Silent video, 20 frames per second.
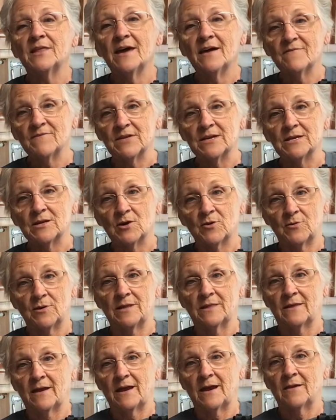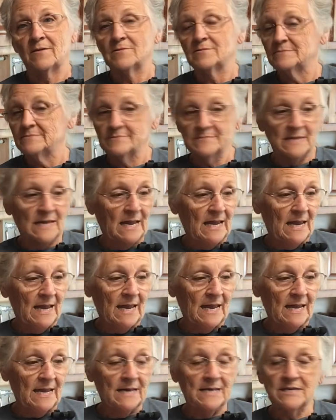that vinegar in there,
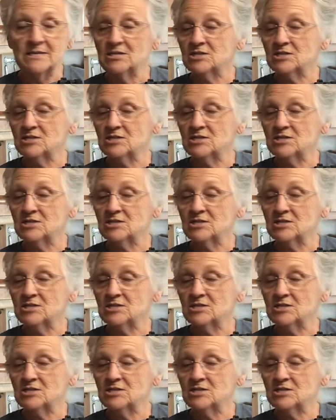and